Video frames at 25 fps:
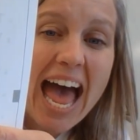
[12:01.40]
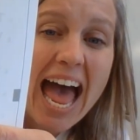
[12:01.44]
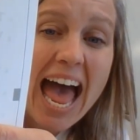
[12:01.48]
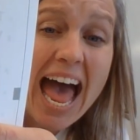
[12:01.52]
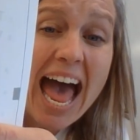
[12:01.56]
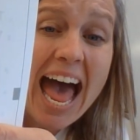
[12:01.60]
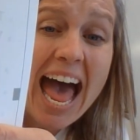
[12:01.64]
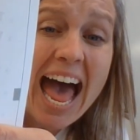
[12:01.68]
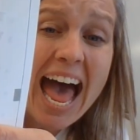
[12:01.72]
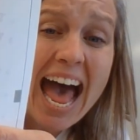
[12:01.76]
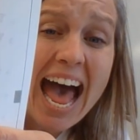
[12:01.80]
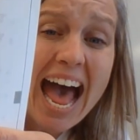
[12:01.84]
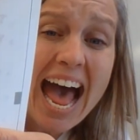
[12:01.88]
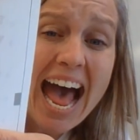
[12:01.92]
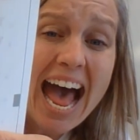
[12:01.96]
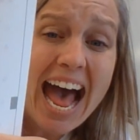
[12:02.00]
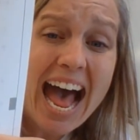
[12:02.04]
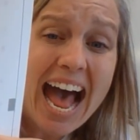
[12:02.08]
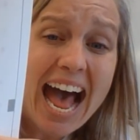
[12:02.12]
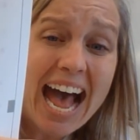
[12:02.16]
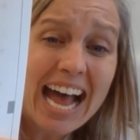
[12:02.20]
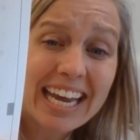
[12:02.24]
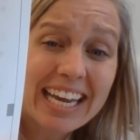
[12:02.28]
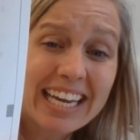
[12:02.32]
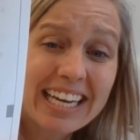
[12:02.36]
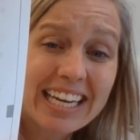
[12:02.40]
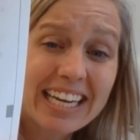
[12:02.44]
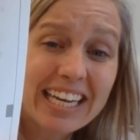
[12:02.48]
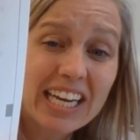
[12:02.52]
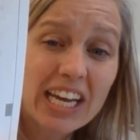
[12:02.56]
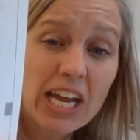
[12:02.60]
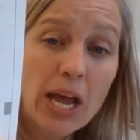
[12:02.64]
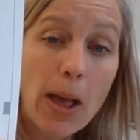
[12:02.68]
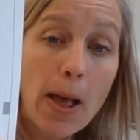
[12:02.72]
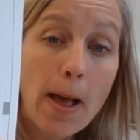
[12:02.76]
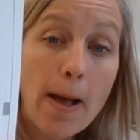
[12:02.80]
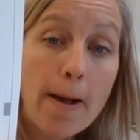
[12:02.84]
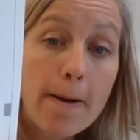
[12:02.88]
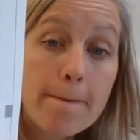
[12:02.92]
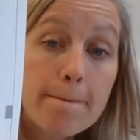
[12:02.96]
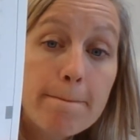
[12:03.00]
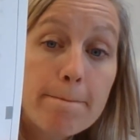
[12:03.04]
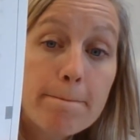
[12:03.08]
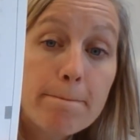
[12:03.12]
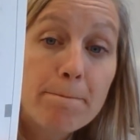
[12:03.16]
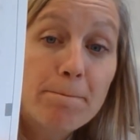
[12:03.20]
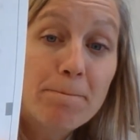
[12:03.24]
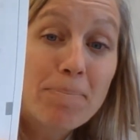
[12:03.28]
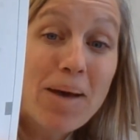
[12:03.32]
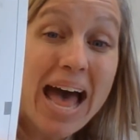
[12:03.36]
Pack,
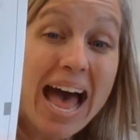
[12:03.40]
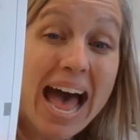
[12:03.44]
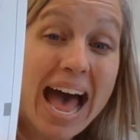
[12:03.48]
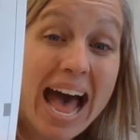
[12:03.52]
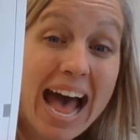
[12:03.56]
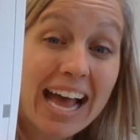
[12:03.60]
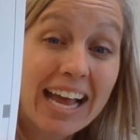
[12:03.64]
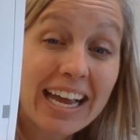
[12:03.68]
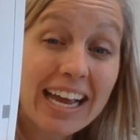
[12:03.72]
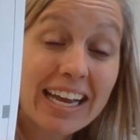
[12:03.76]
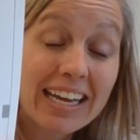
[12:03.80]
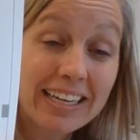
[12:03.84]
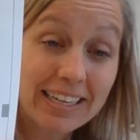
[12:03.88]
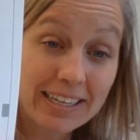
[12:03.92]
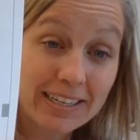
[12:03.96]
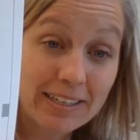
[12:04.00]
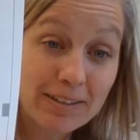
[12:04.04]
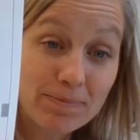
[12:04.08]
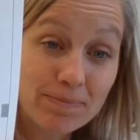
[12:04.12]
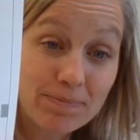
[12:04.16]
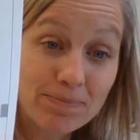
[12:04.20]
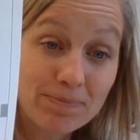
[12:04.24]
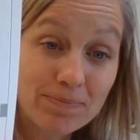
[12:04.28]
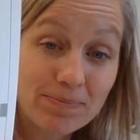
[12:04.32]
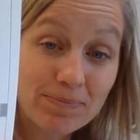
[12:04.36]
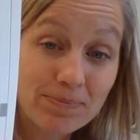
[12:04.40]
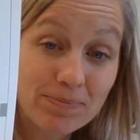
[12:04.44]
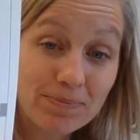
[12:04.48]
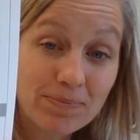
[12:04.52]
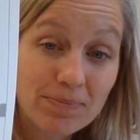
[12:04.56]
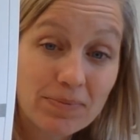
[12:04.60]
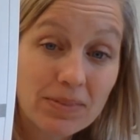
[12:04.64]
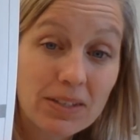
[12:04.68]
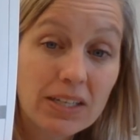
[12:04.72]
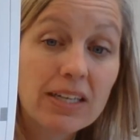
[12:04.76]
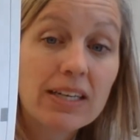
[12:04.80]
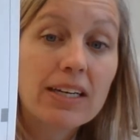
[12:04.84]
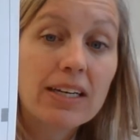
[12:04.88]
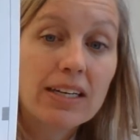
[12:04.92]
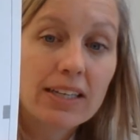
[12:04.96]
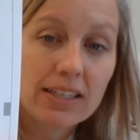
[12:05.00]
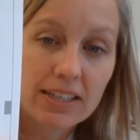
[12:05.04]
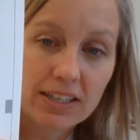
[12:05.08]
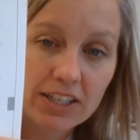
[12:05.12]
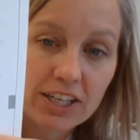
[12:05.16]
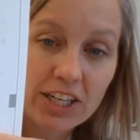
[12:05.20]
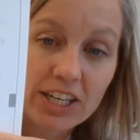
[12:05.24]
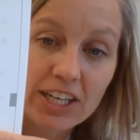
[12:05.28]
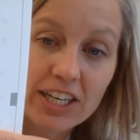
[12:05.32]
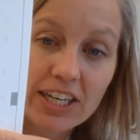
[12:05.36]
pack.
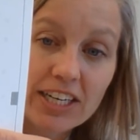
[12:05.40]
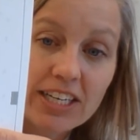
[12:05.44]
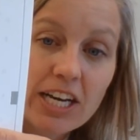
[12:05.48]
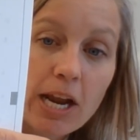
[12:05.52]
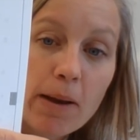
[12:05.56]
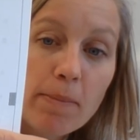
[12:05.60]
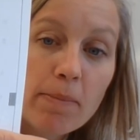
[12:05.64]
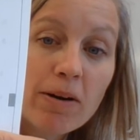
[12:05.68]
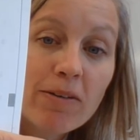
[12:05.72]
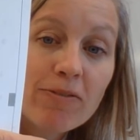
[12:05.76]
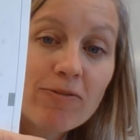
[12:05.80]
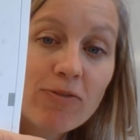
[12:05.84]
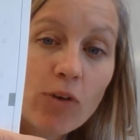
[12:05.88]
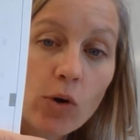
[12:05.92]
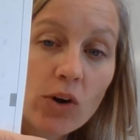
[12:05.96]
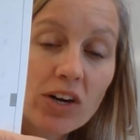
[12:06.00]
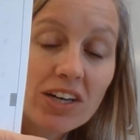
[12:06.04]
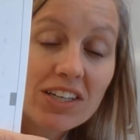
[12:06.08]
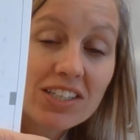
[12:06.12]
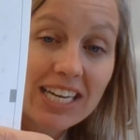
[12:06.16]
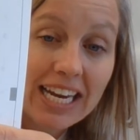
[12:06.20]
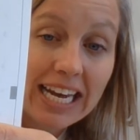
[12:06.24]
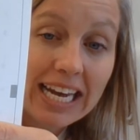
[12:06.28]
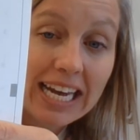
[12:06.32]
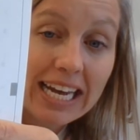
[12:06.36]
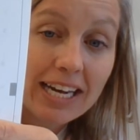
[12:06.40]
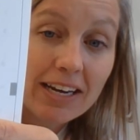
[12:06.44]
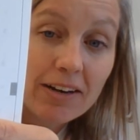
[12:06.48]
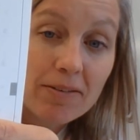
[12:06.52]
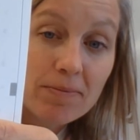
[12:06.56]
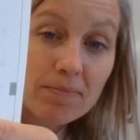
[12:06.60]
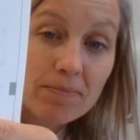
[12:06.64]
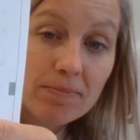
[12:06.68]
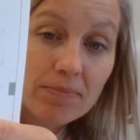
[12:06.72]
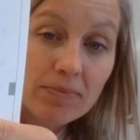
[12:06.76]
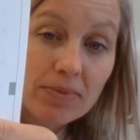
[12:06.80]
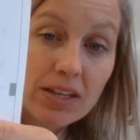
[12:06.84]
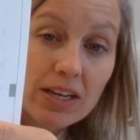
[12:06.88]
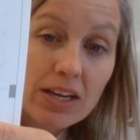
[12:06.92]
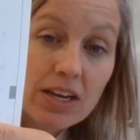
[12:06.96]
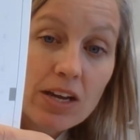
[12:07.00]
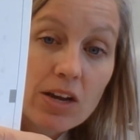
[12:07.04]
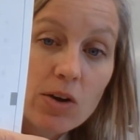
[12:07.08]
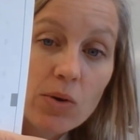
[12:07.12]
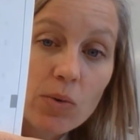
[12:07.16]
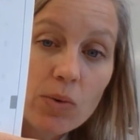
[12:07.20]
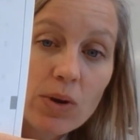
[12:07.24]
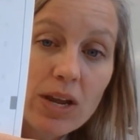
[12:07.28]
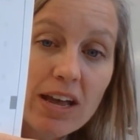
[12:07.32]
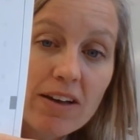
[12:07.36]
Good. Number 14,
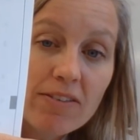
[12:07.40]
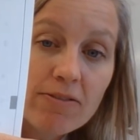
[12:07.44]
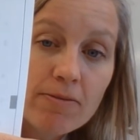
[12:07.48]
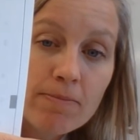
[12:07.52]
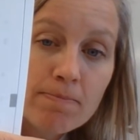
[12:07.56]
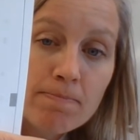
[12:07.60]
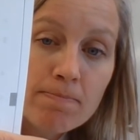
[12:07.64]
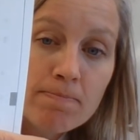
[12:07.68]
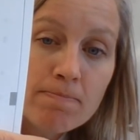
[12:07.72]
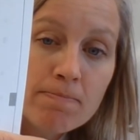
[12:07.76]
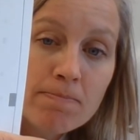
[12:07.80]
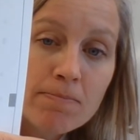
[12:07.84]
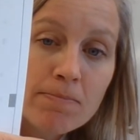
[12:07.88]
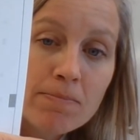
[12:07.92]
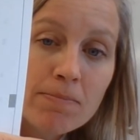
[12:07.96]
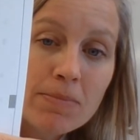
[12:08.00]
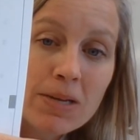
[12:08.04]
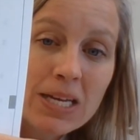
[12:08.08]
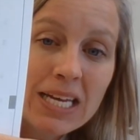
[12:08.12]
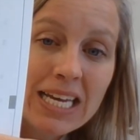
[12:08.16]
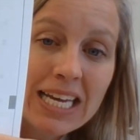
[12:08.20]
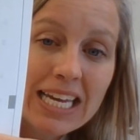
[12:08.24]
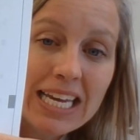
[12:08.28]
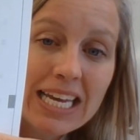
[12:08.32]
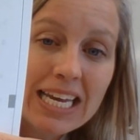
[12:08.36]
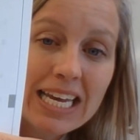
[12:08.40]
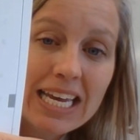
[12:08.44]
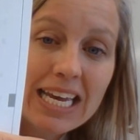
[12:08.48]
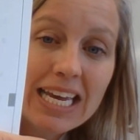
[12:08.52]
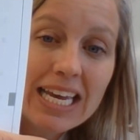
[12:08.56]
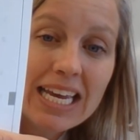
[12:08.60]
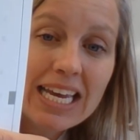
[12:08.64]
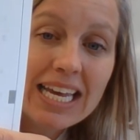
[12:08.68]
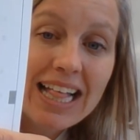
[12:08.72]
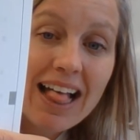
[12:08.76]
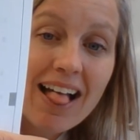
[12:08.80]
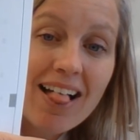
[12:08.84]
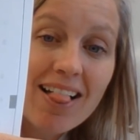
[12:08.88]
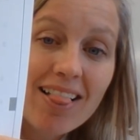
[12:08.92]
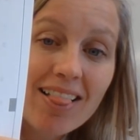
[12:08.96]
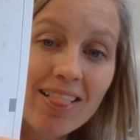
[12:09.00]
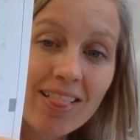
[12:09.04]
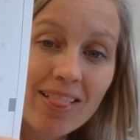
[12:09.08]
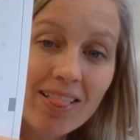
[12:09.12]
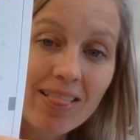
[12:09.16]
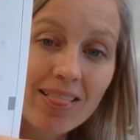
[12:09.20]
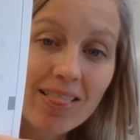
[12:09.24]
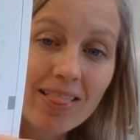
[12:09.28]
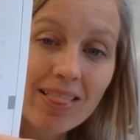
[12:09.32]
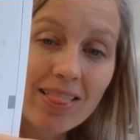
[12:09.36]
we have
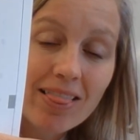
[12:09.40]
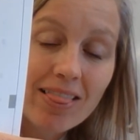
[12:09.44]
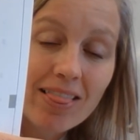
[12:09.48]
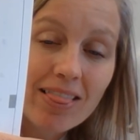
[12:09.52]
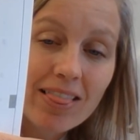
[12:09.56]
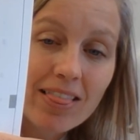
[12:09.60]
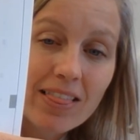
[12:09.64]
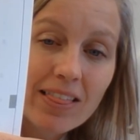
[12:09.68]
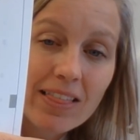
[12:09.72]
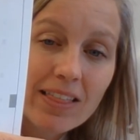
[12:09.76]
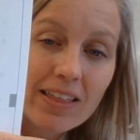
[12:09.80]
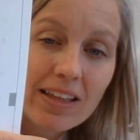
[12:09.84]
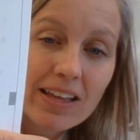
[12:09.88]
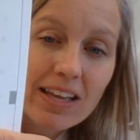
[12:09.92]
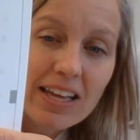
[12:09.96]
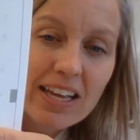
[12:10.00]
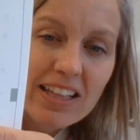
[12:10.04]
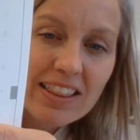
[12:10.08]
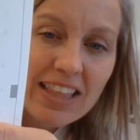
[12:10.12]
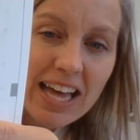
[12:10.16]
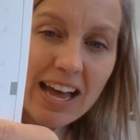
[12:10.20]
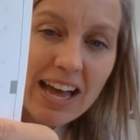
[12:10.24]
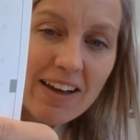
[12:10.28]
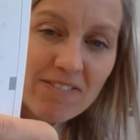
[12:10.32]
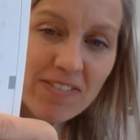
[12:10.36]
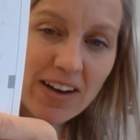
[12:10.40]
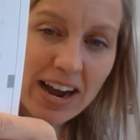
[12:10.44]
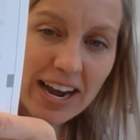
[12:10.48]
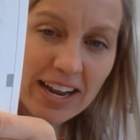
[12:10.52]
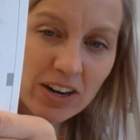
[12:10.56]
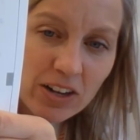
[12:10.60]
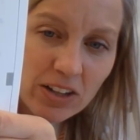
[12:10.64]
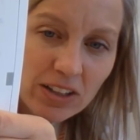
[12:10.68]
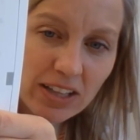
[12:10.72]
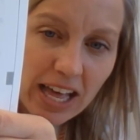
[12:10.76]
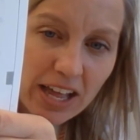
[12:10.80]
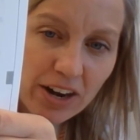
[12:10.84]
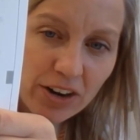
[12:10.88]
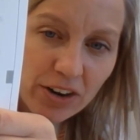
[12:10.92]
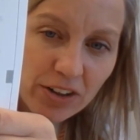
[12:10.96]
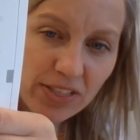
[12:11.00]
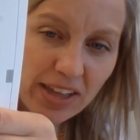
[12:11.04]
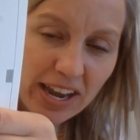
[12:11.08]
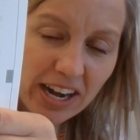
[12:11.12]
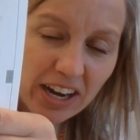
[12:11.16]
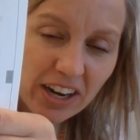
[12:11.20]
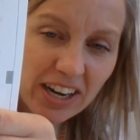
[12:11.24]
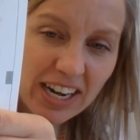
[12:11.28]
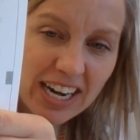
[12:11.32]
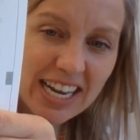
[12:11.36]
I-O. That final letter
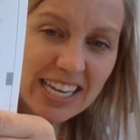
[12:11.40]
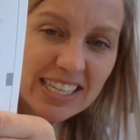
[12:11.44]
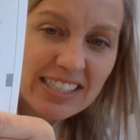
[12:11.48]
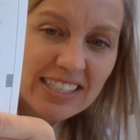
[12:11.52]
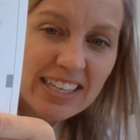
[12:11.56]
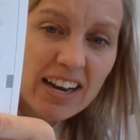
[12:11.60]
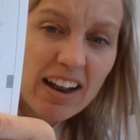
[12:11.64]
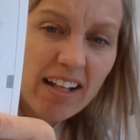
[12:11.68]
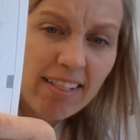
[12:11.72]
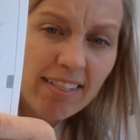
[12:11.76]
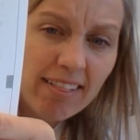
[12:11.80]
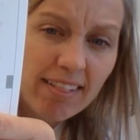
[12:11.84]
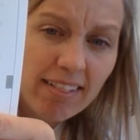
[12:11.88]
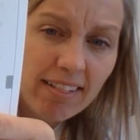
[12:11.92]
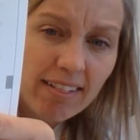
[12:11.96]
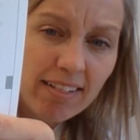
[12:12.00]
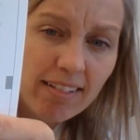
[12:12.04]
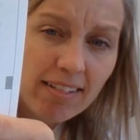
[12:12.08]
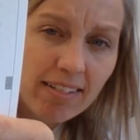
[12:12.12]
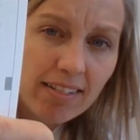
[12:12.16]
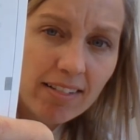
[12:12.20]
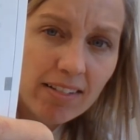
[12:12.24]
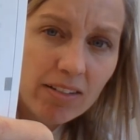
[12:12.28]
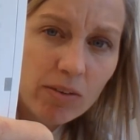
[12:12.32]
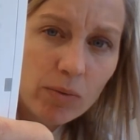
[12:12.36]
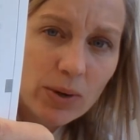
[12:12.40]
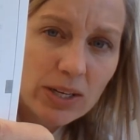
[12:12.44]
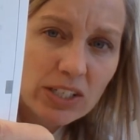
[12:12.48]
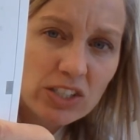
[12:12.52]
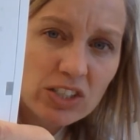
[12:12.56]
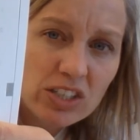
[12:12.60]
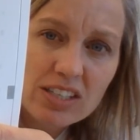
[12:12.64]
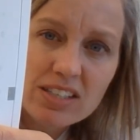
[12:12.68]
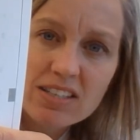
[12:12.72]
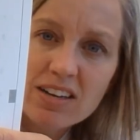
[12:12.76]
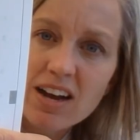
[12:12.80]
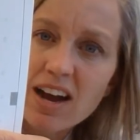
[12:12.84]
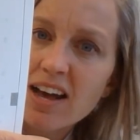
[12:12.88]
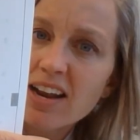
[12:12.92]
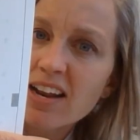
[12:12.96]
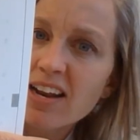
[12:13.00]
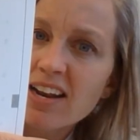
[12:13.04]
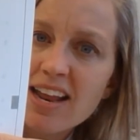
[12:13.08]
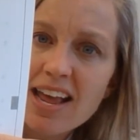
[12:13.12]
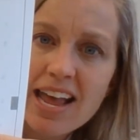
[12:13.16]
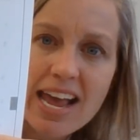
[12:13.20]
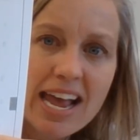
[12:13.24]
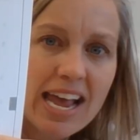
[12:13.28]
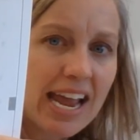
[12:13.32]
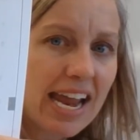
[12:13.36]
there is an O, which is not
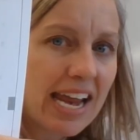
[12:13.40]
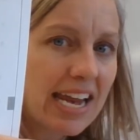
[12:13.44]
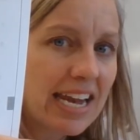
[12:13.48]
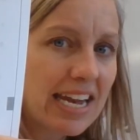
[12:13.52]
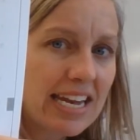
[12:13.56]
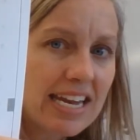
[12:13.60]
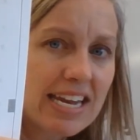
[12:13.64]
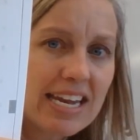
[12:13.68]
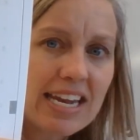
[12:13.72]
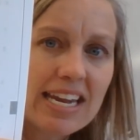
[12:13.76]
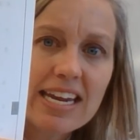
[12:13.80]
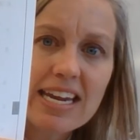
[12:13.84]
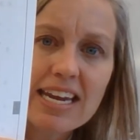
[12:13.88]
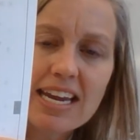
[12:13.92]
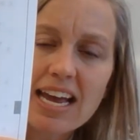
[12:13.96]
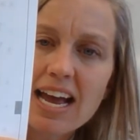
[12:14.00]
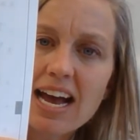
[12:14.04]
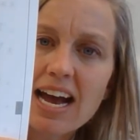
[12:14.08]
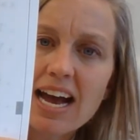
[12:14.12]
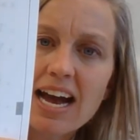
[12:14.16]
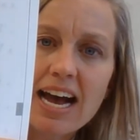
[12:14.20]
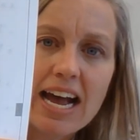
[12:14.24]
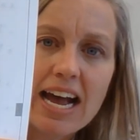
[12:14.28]
an A-E-I-O-U,